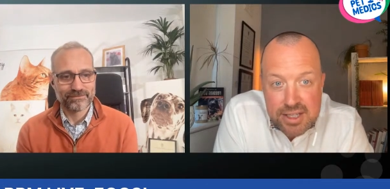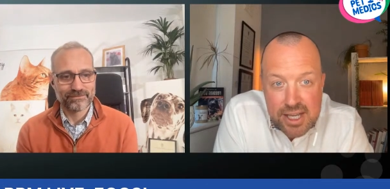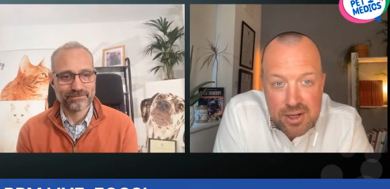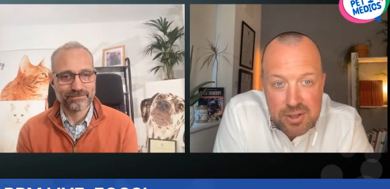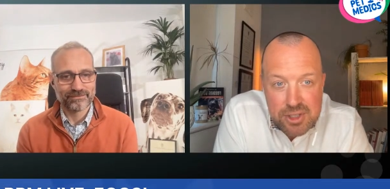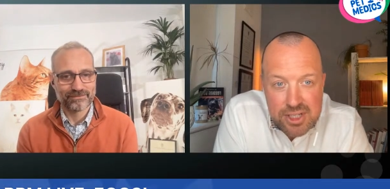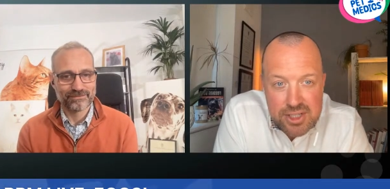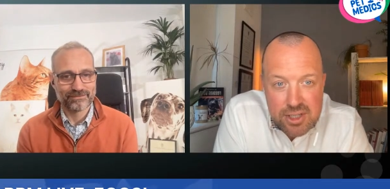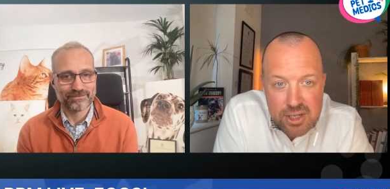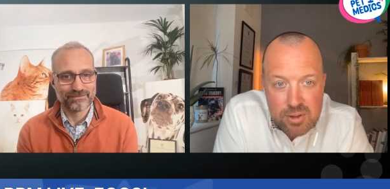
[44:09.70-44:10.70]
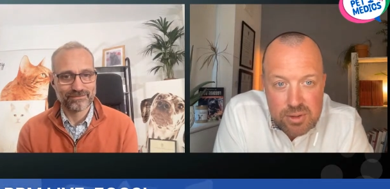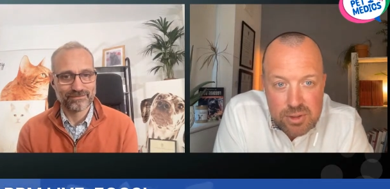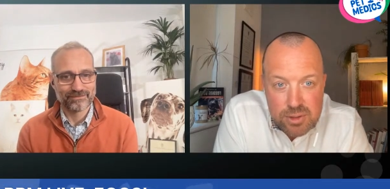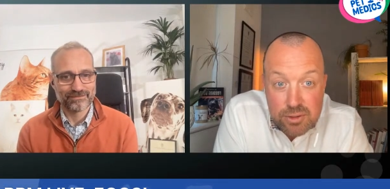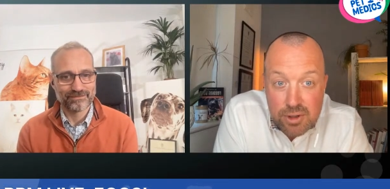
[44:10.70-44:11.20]
Speaker 1: day old chicks go to
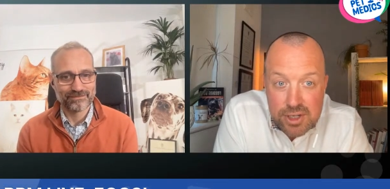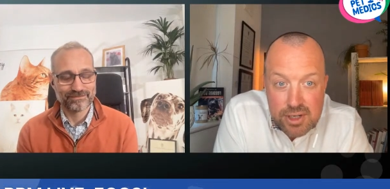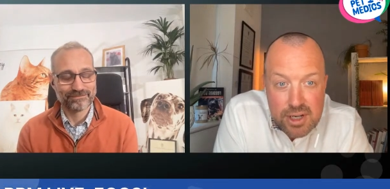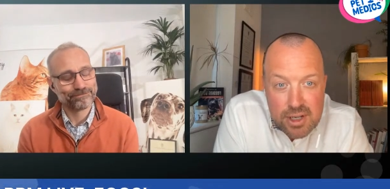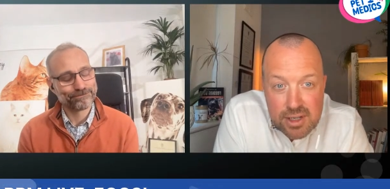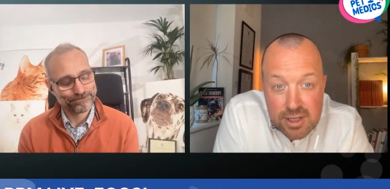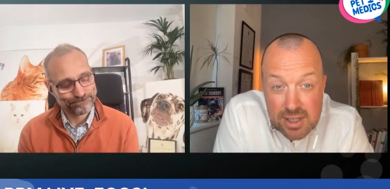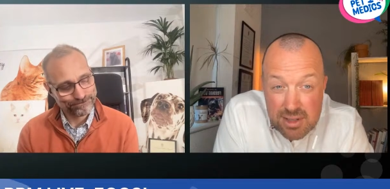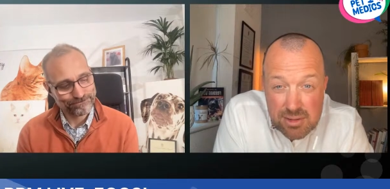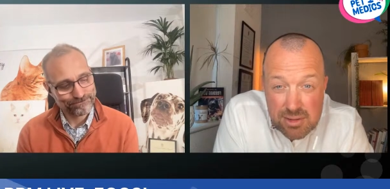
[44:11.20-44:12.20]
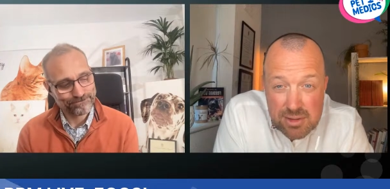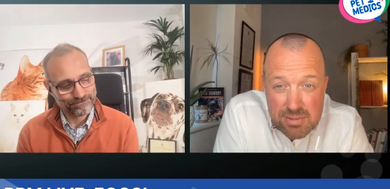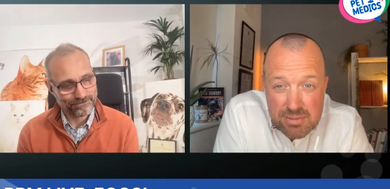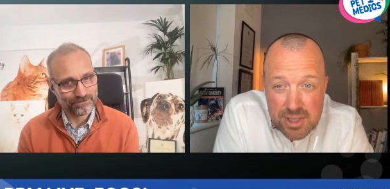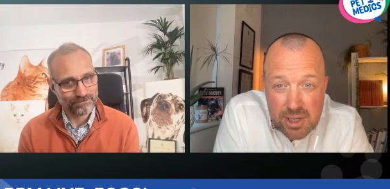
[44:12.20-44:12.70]
the grinder. Is that true?
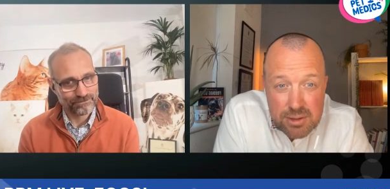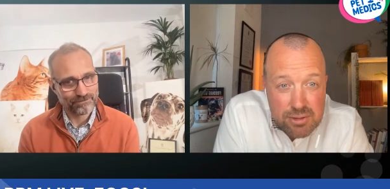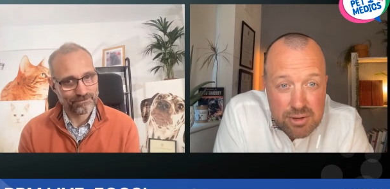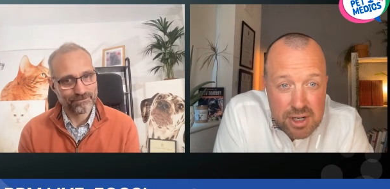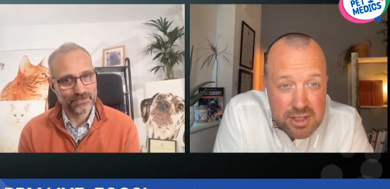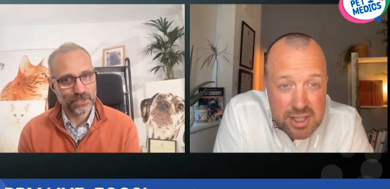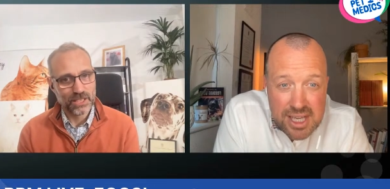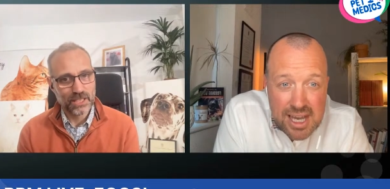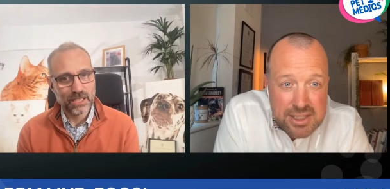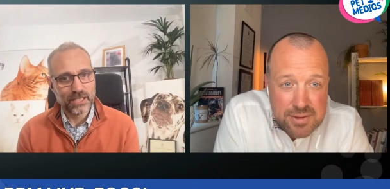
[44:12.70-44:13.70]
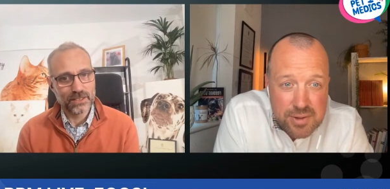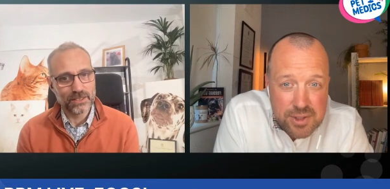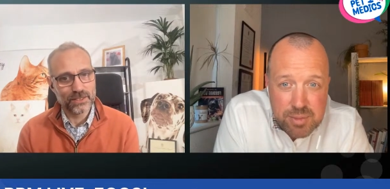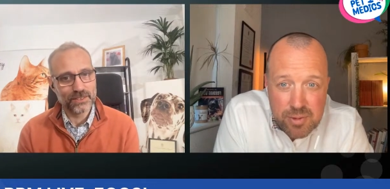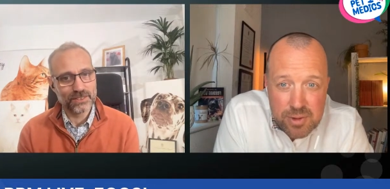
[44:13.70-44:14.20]
They go to the grinder, they gassed first
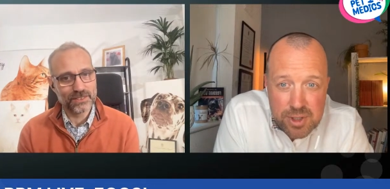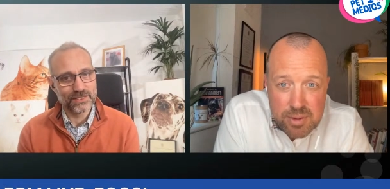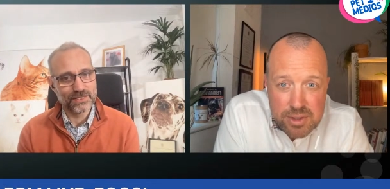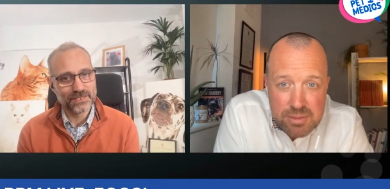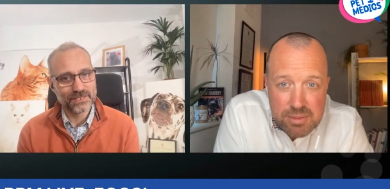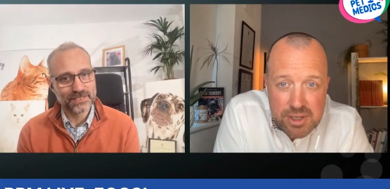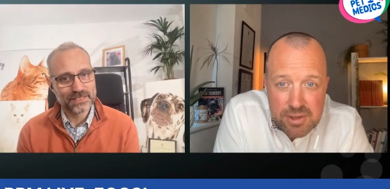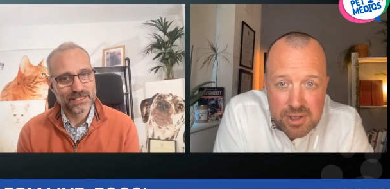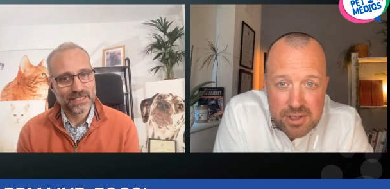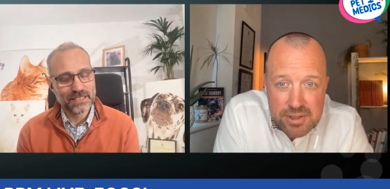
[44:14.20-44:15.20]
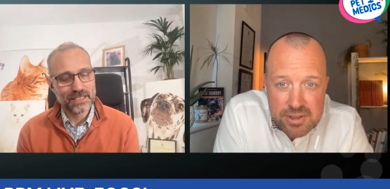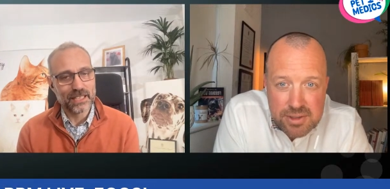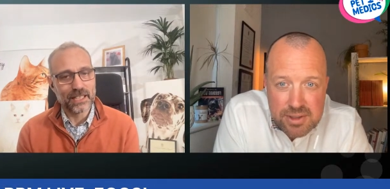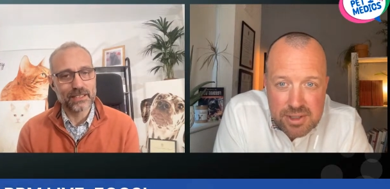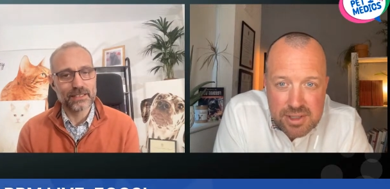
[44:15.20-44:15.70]
Ooh. before they go into the meat grinder?
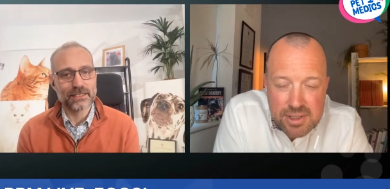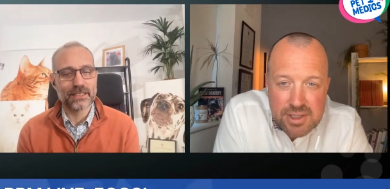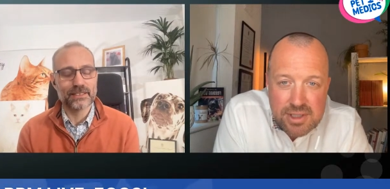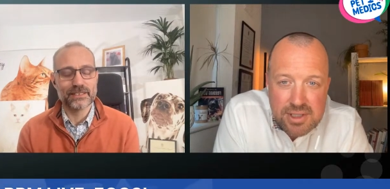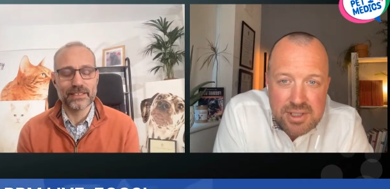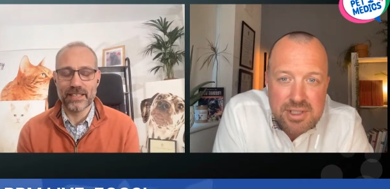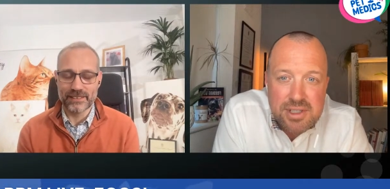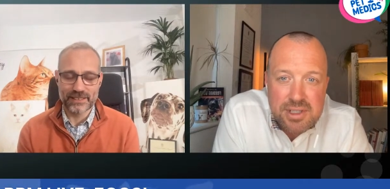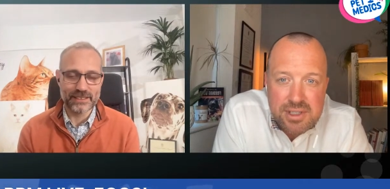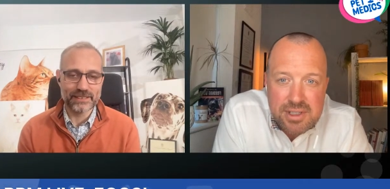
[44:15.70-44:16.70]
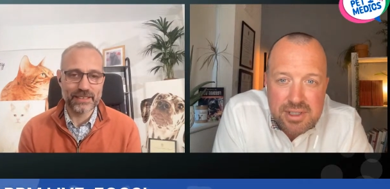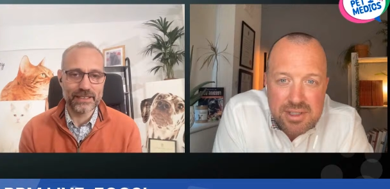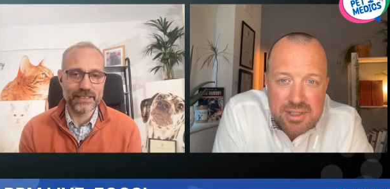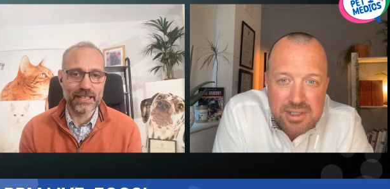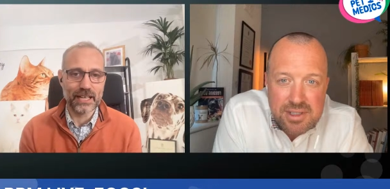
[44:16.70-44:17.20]
Uh,
Speaker 2: so, yeah, they,
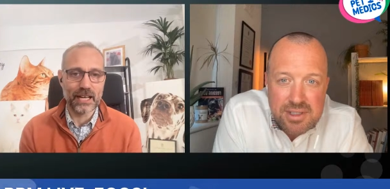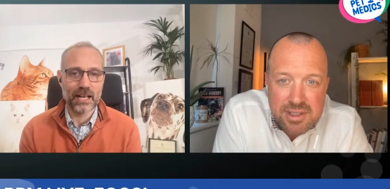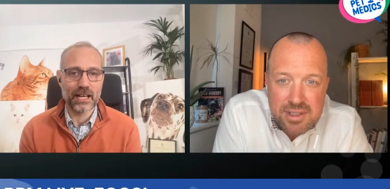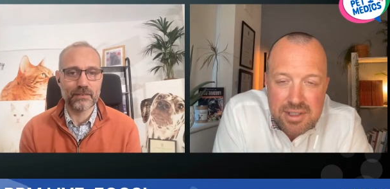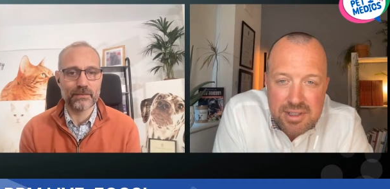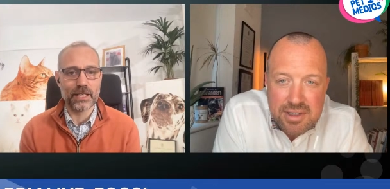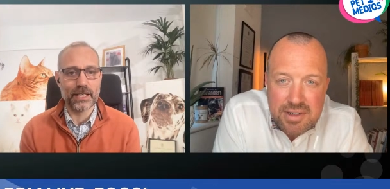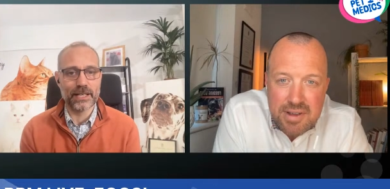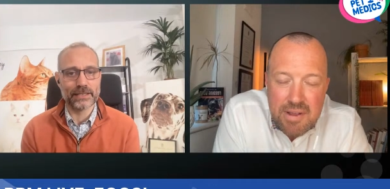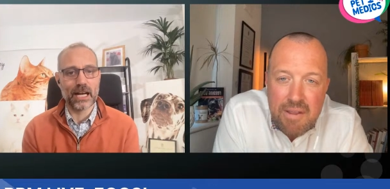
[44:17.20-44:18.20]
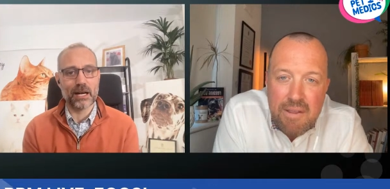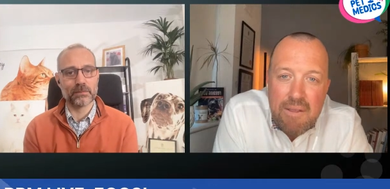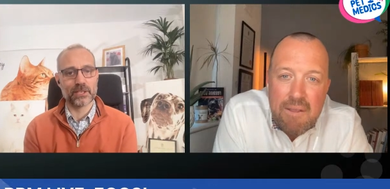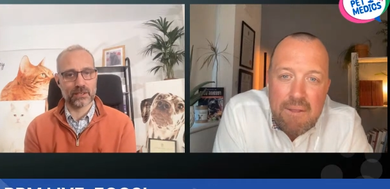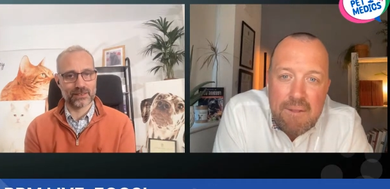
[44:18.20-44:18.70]
they have a carbon
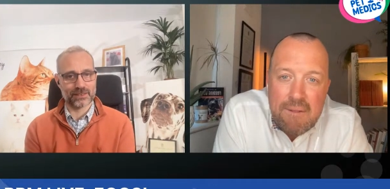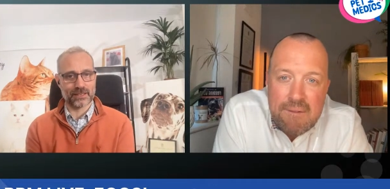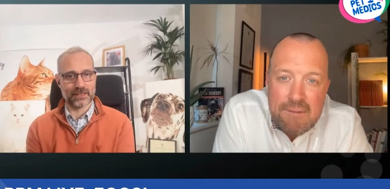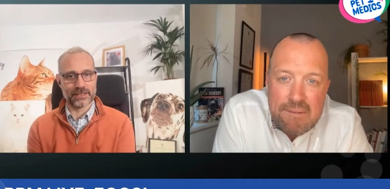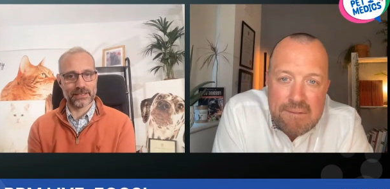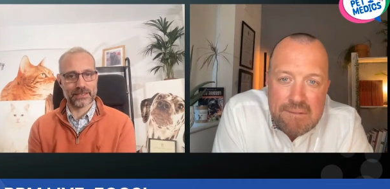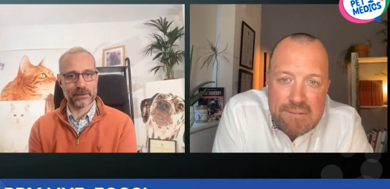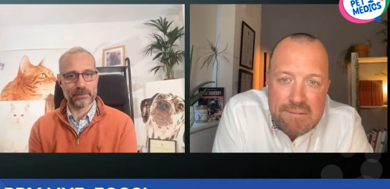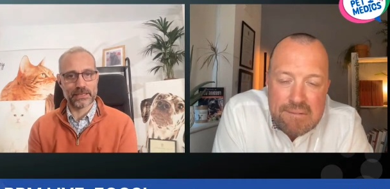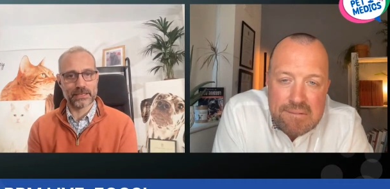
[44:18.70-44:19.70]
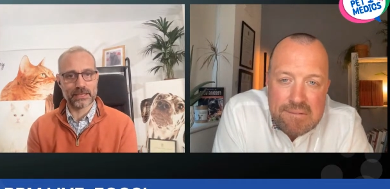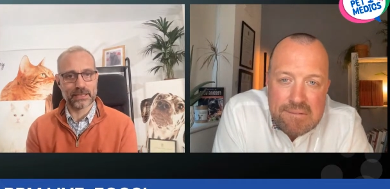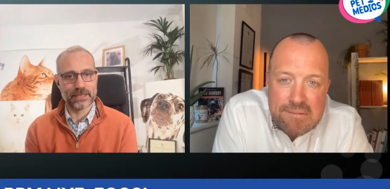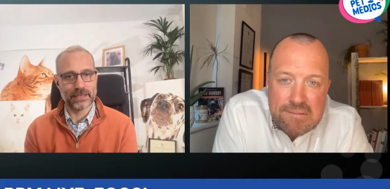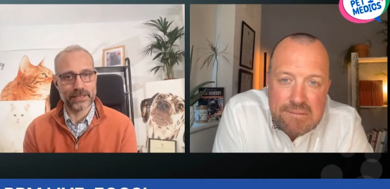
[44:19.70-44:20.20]
dioxide. So,
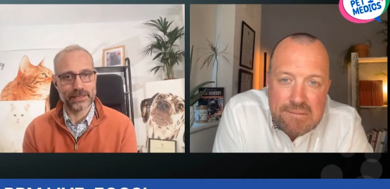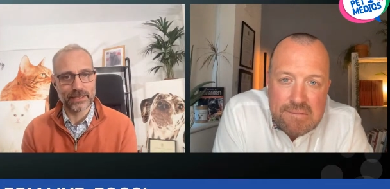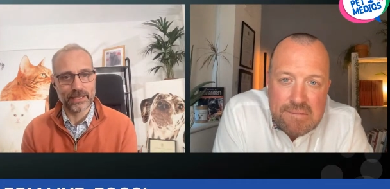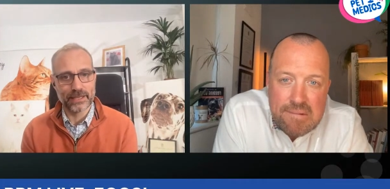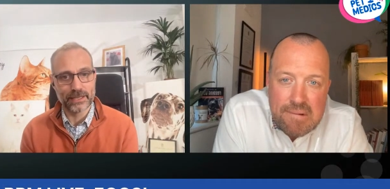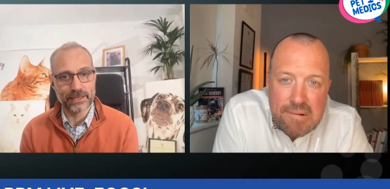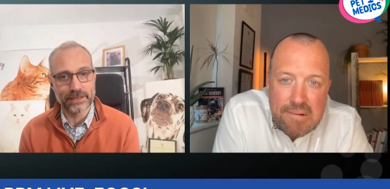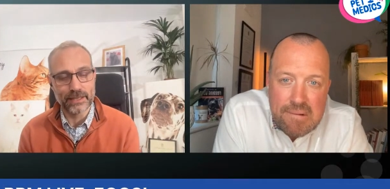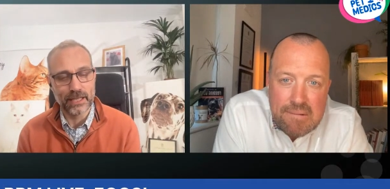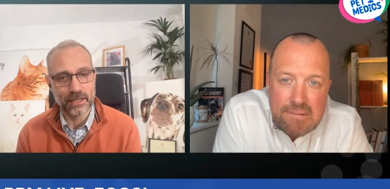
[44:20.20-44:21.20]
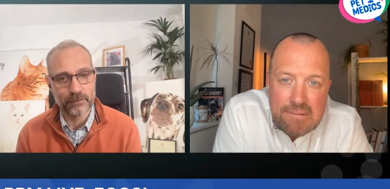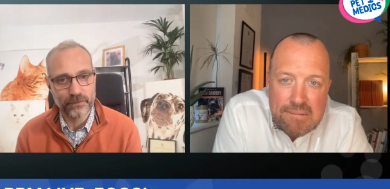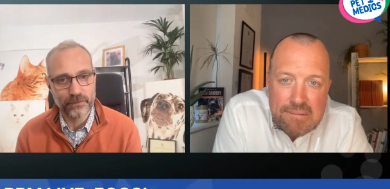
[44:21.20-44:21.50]
basically, they um,